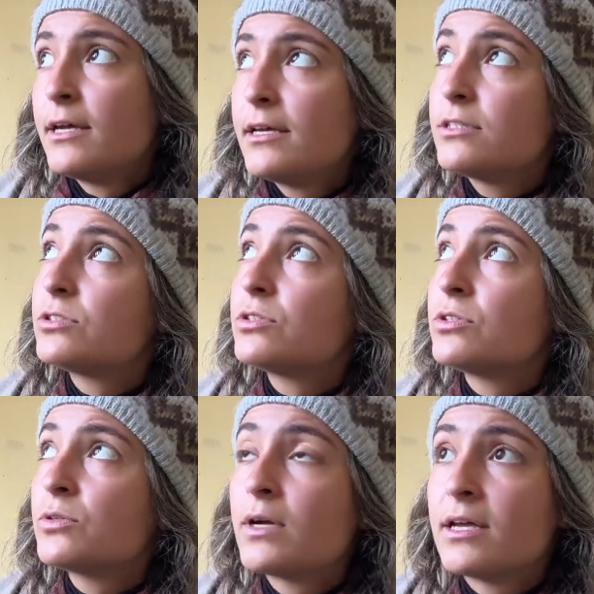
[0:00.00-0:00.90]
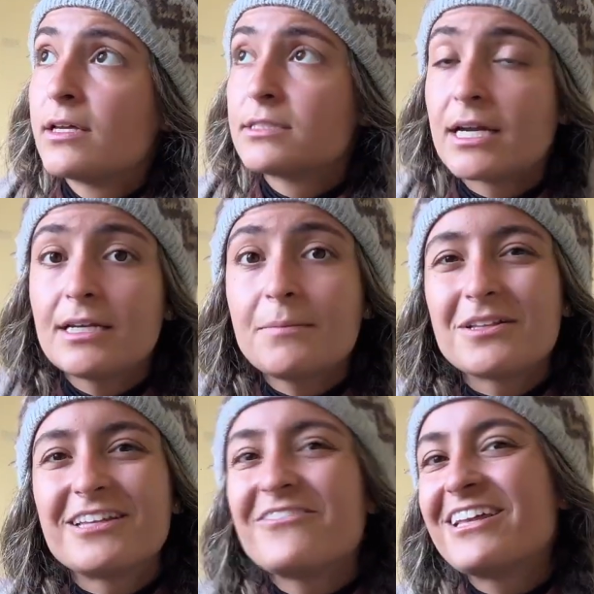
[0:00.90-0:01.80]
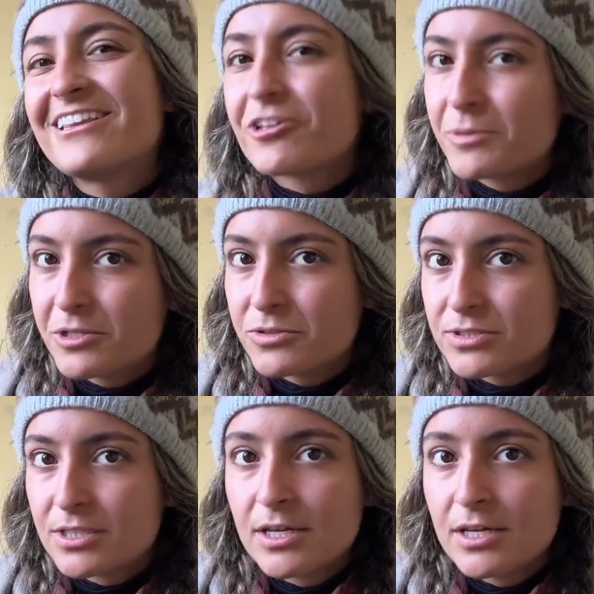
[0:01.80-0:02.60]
is to tighten it but leave it a little bit loose